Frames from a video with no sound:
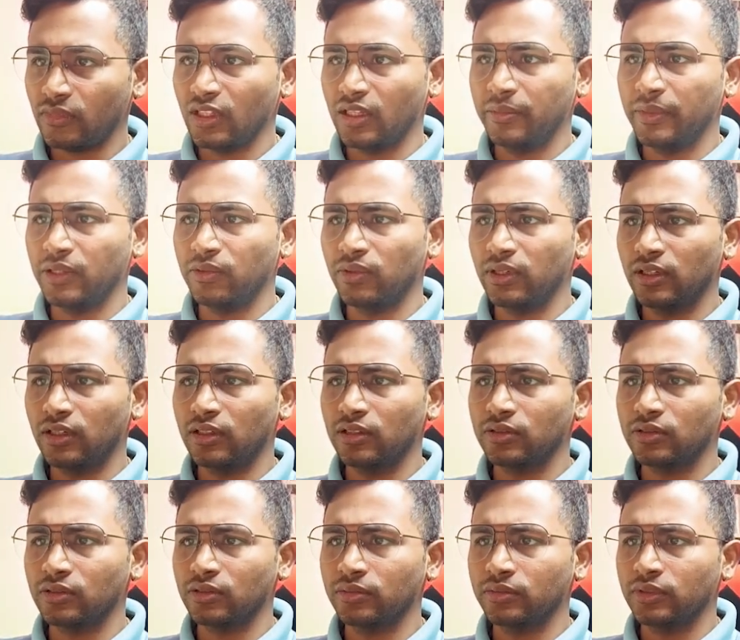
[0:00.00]
limit 1
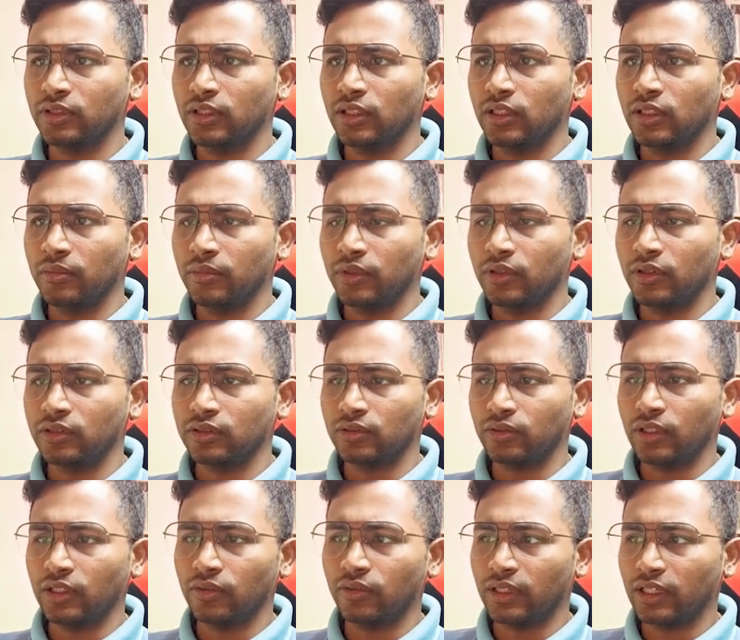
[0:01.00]
also, because
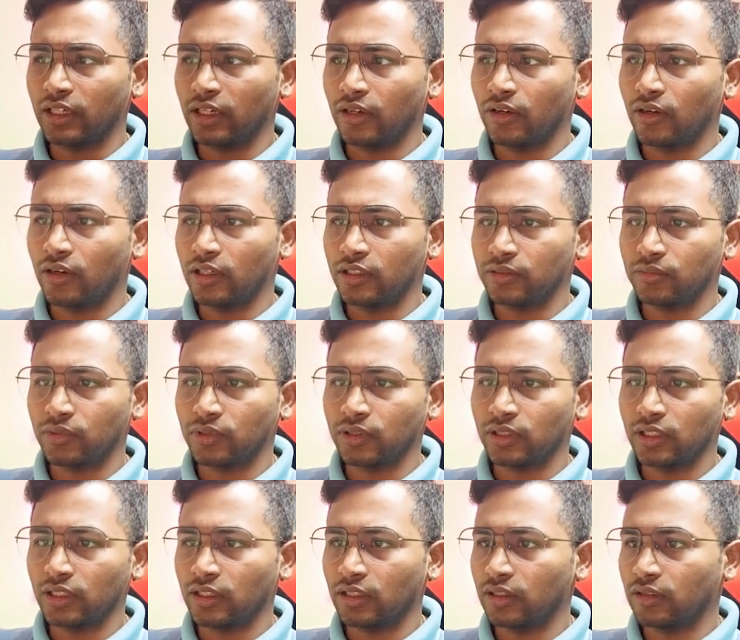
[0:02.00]
only one record is more
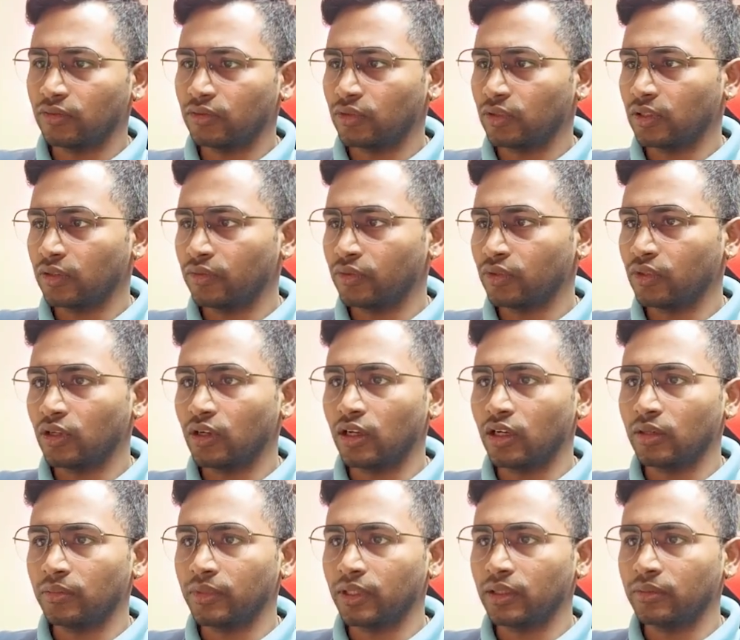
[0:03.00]
than enough to give you the
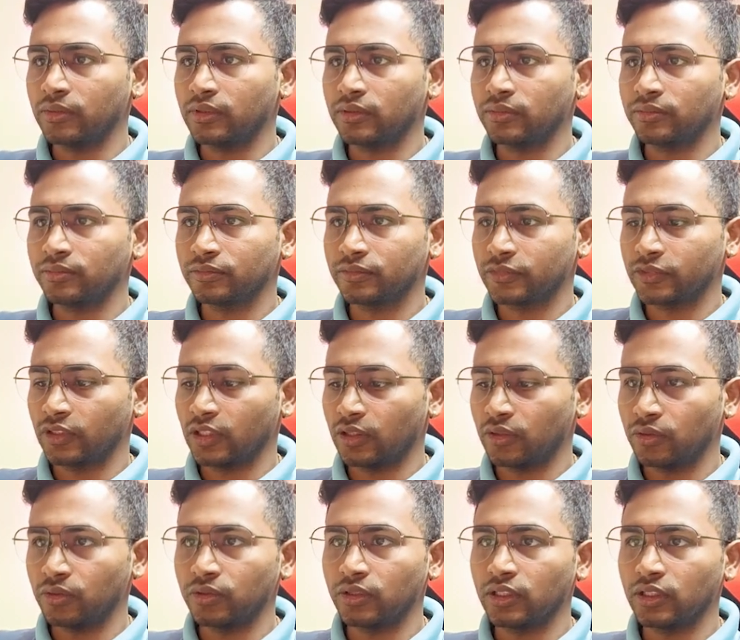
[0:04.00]
column names. You
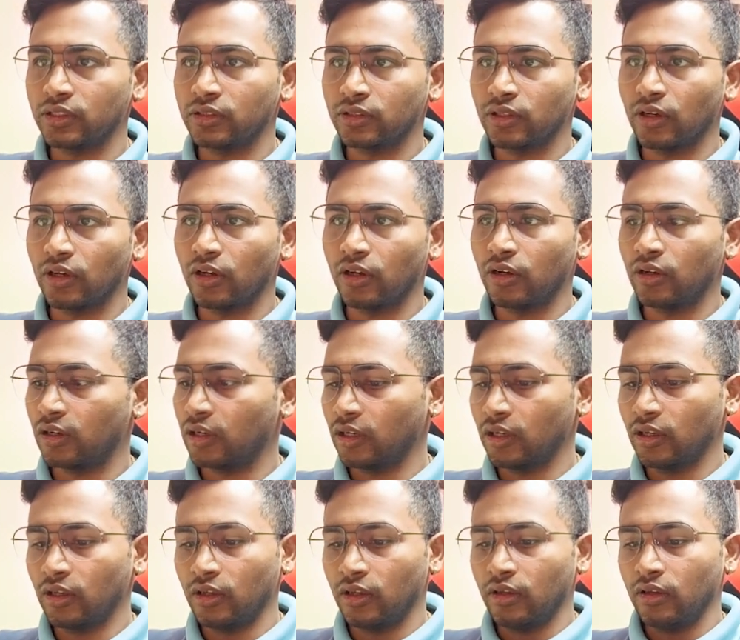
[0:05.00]
can do this, or
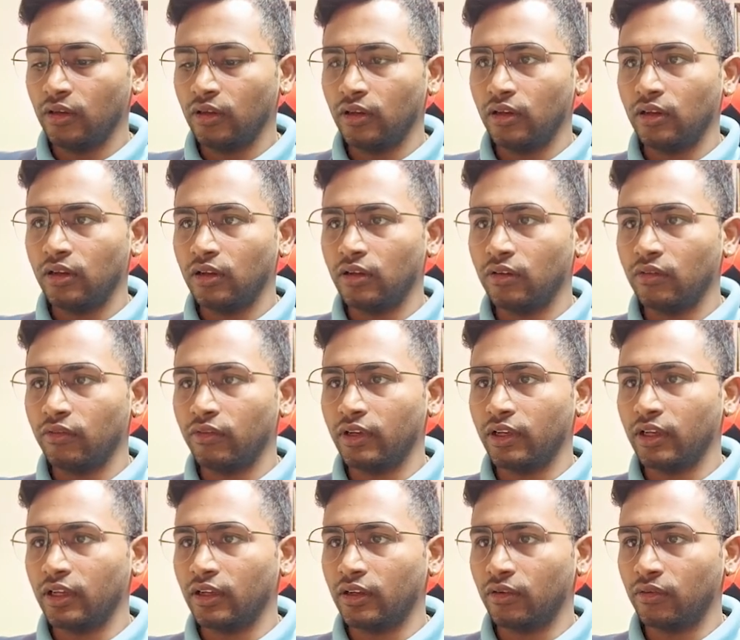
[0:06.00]

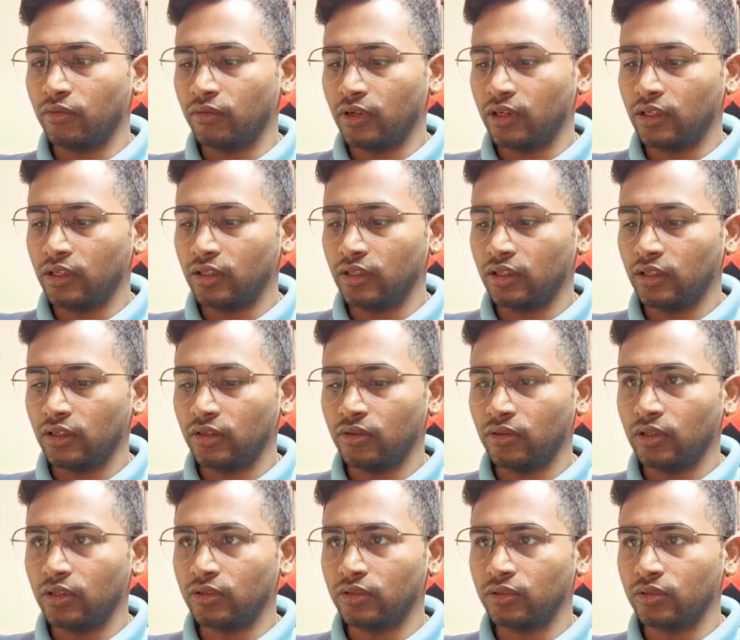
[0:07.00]
where 1
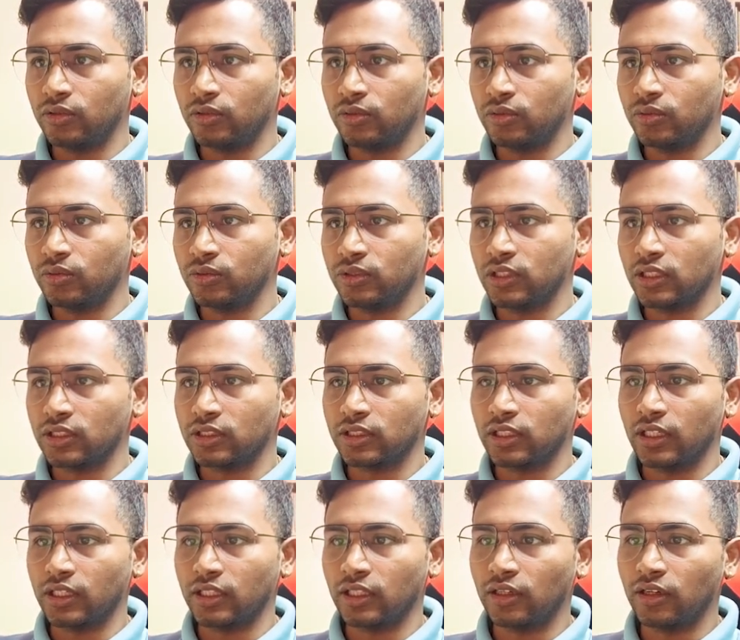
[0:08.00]
equal to 2, just
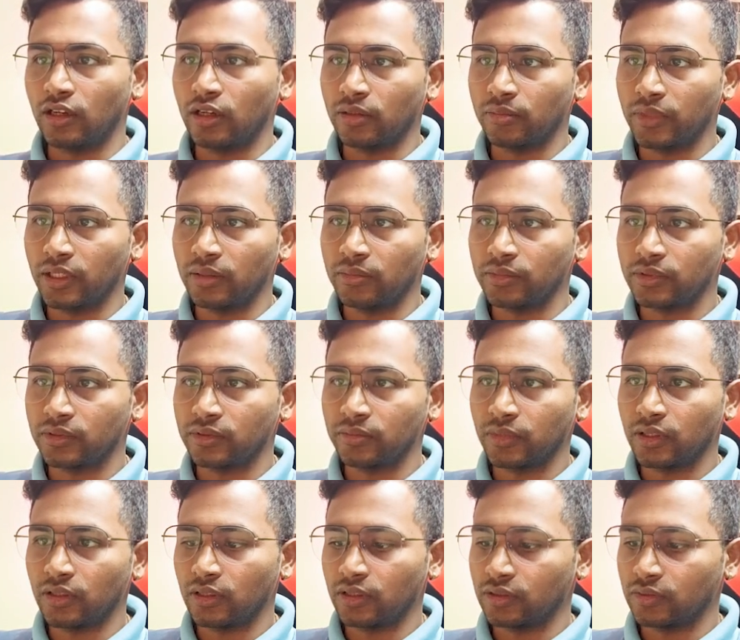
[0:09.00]
get the column names,
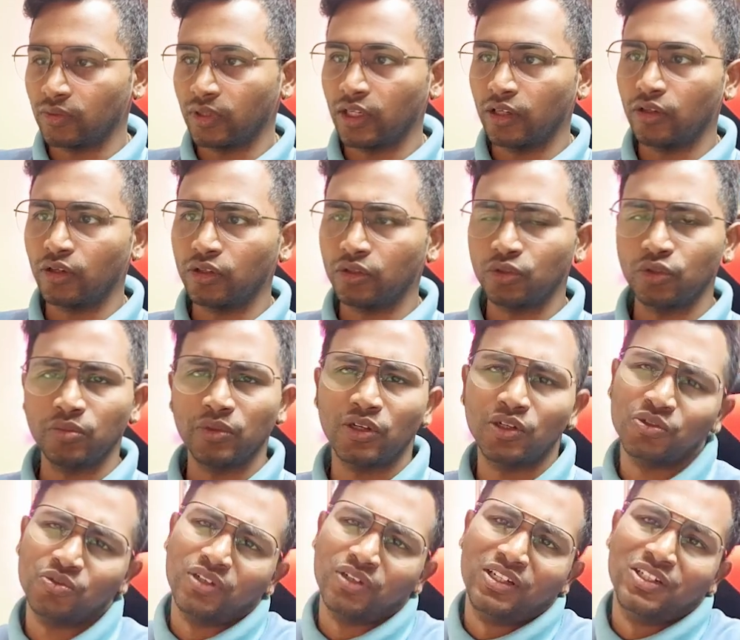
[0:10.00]
because 1 equal to 2,
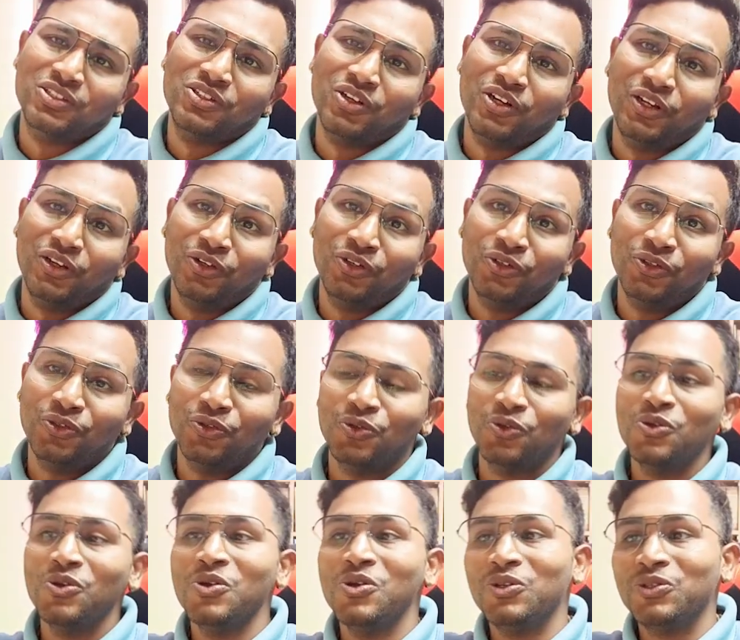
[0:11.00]
because 1 is not equal to
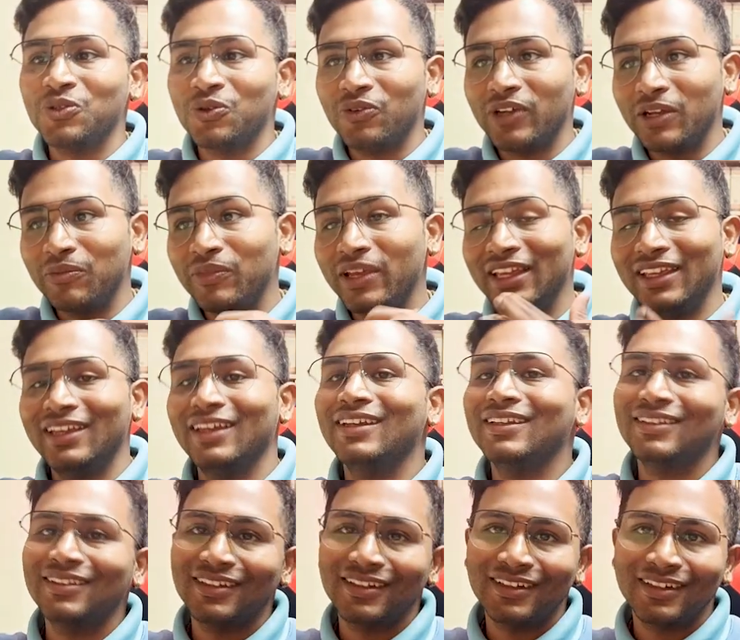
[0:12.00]
2. So we are
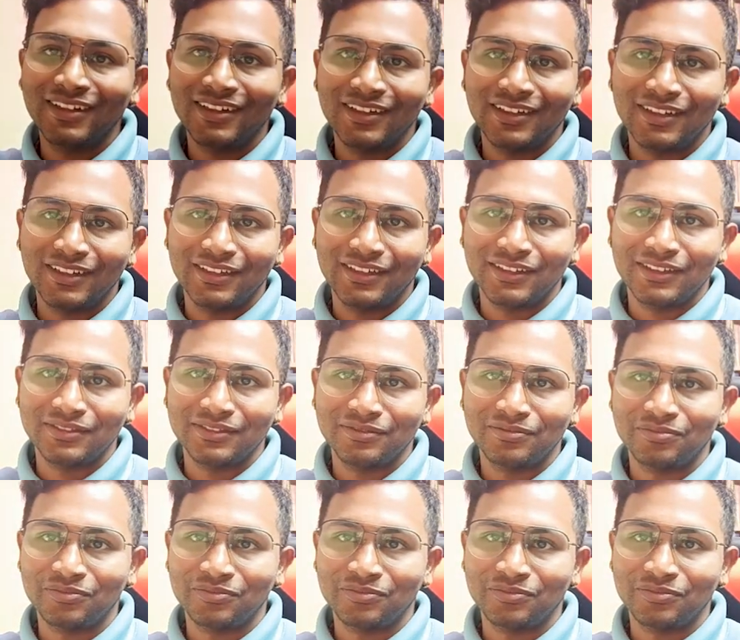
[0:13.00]
making the